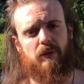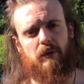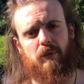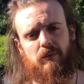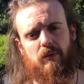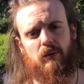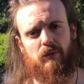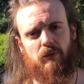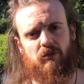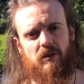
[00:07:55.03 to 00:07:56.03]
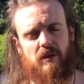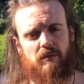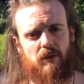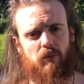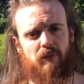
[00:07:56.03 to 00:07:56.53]
I was also training
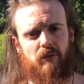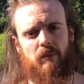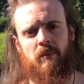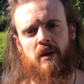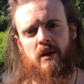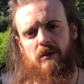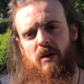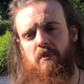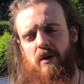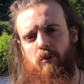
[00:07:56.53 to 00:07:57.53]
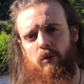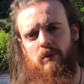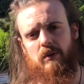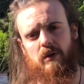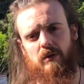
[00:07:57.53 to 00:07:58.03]
that with some dumbbell row,
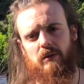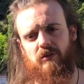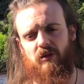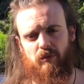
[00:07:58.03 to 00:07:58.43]
uh, chest